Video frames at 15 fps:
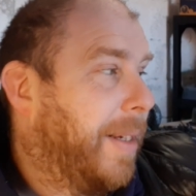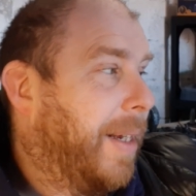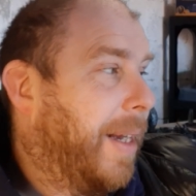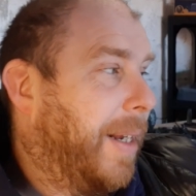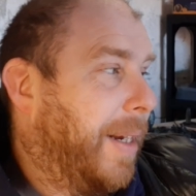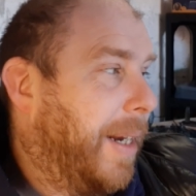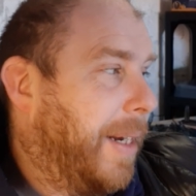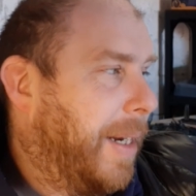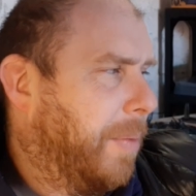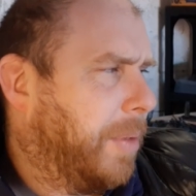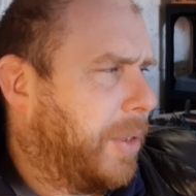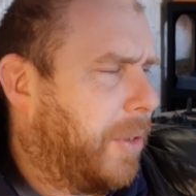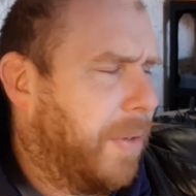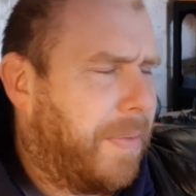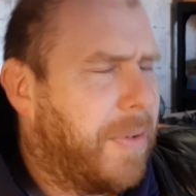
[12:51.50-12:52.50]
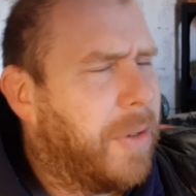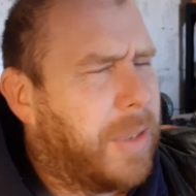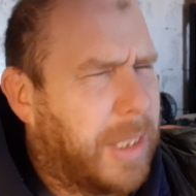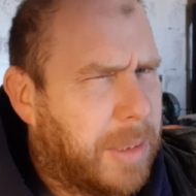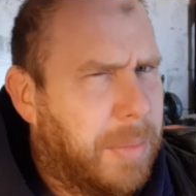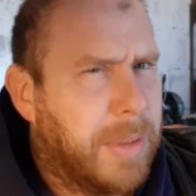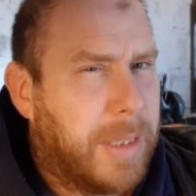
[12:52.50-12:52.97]
and then there was a few
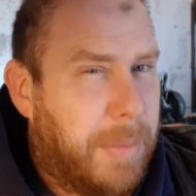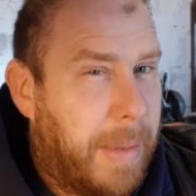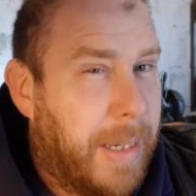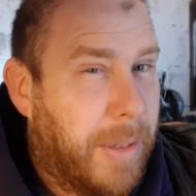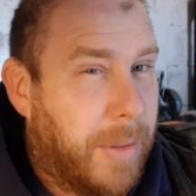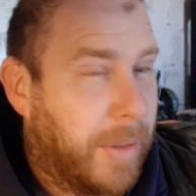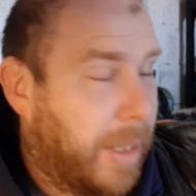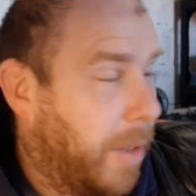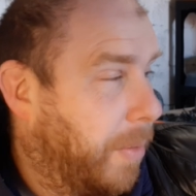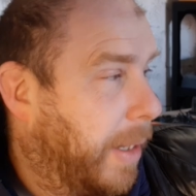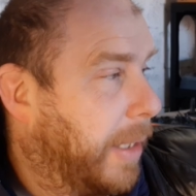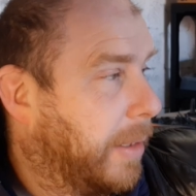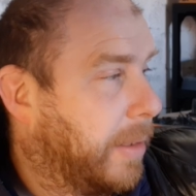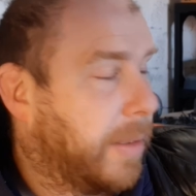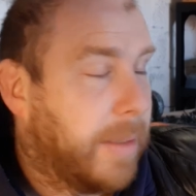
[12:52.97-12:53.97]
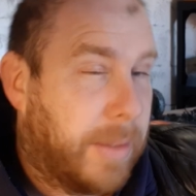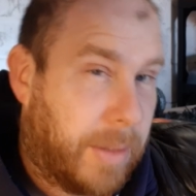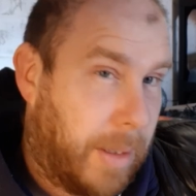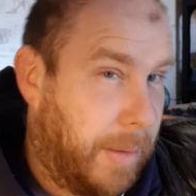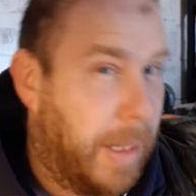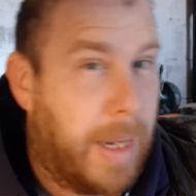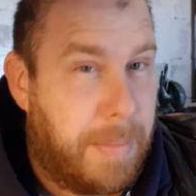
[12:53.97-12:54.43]
adjustments to make on the codex,
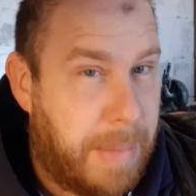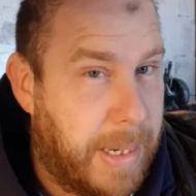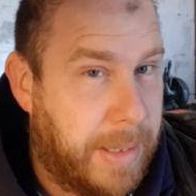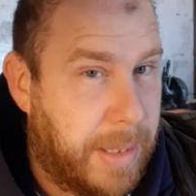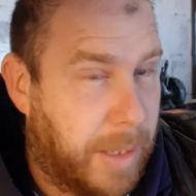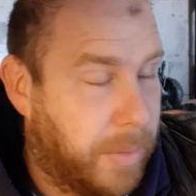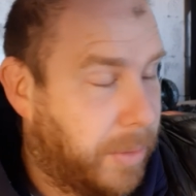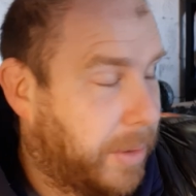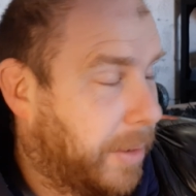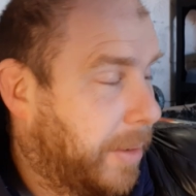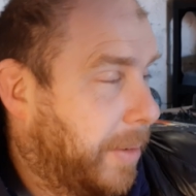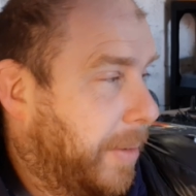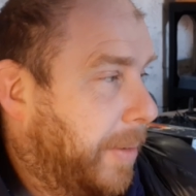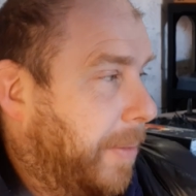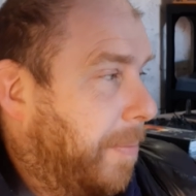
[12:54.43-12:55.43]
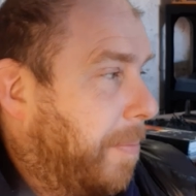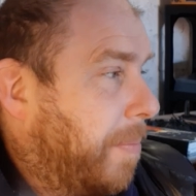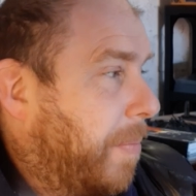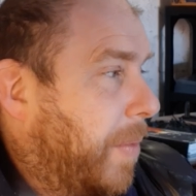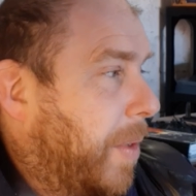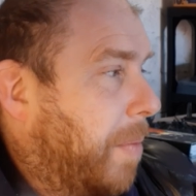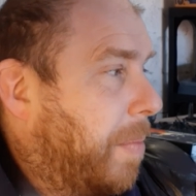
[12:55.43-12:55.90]
so I made those.
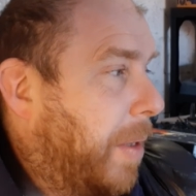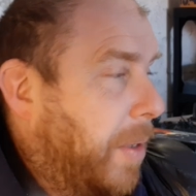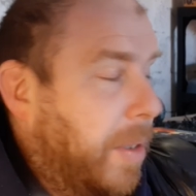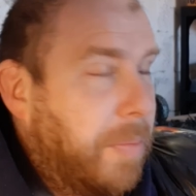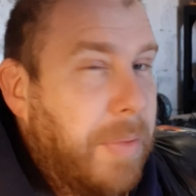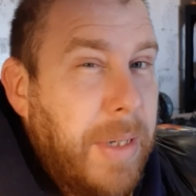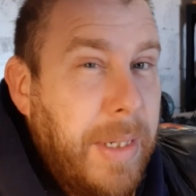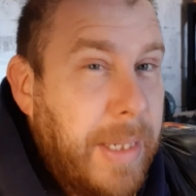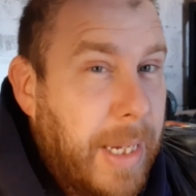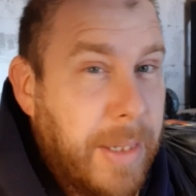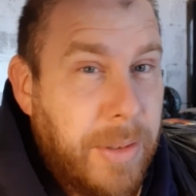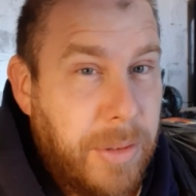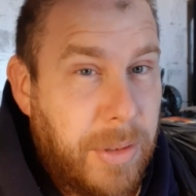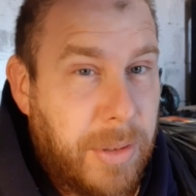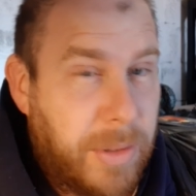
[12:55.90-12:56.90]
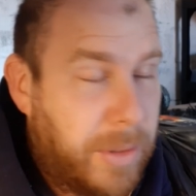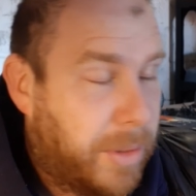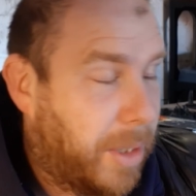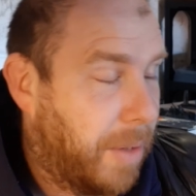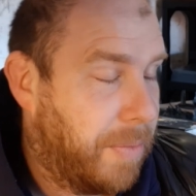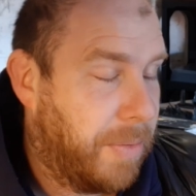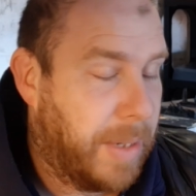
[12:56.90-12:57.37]
But I'm going to bring you down and
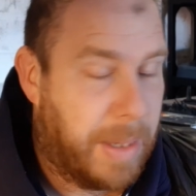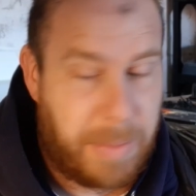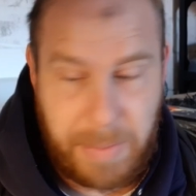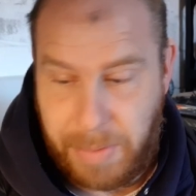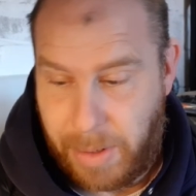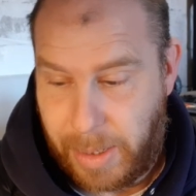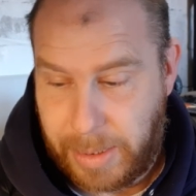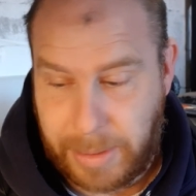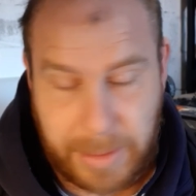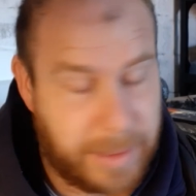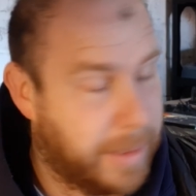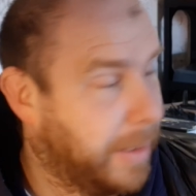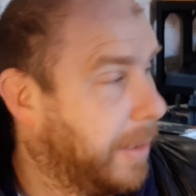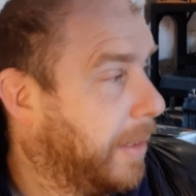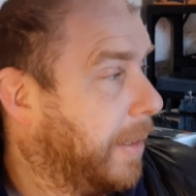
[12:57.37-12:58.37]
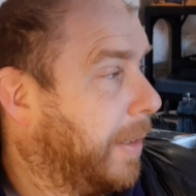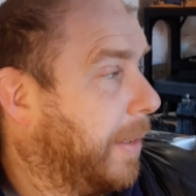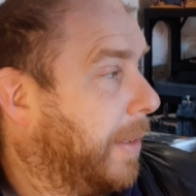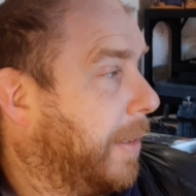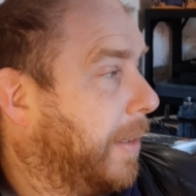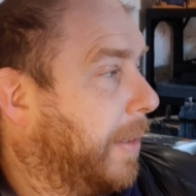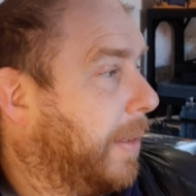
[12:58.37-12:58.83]
go through that with you guys.
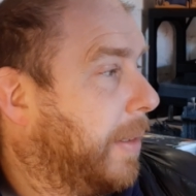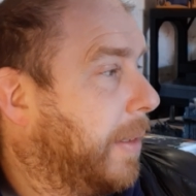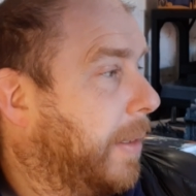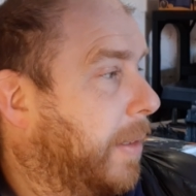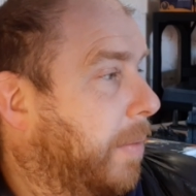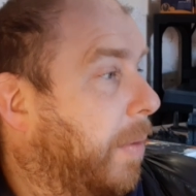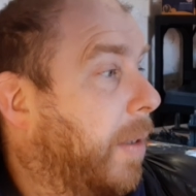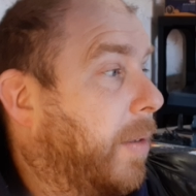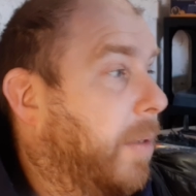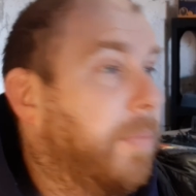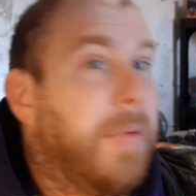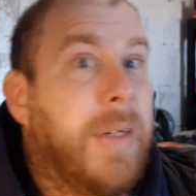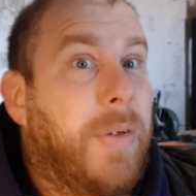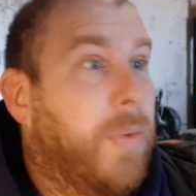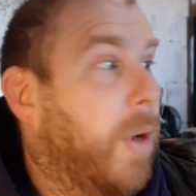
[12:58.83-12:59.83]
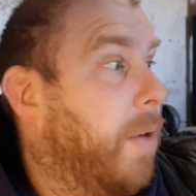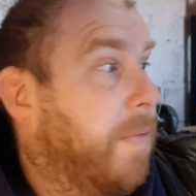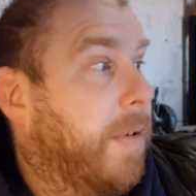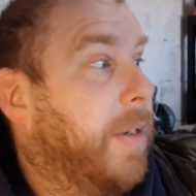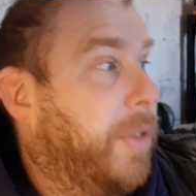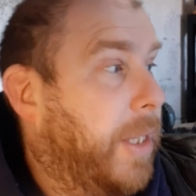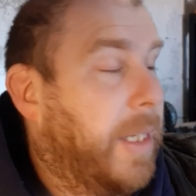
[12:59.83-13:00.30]
But I'm going to bring you
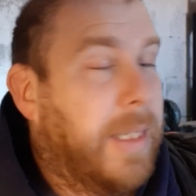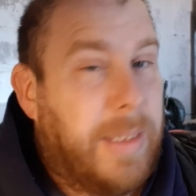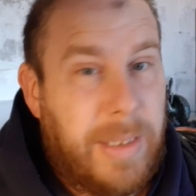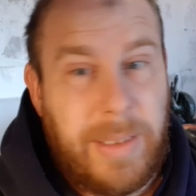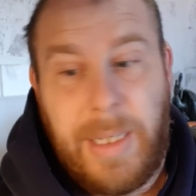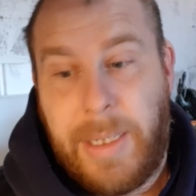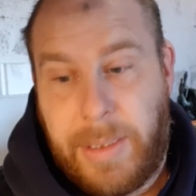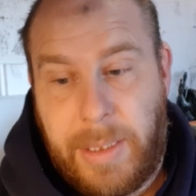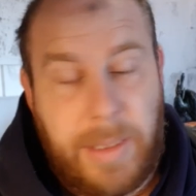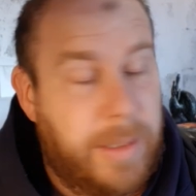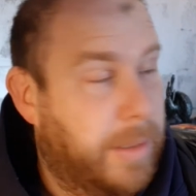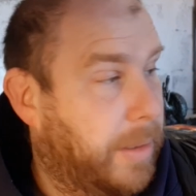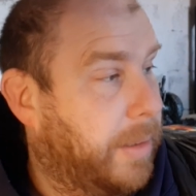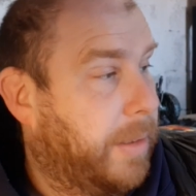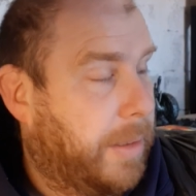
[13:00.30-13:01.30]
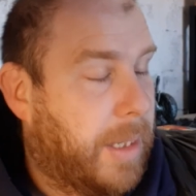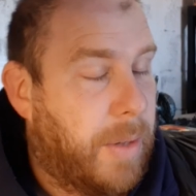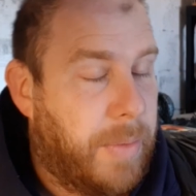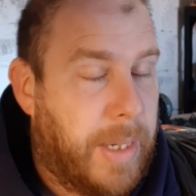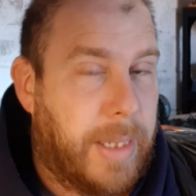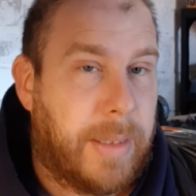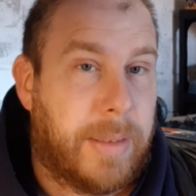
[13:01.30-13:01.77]
over actually, because it's easier, because it's the
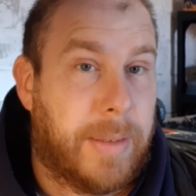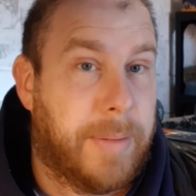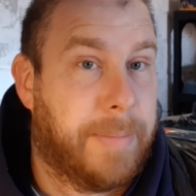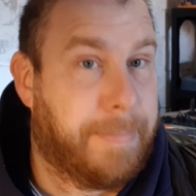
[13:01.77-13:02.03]
codex.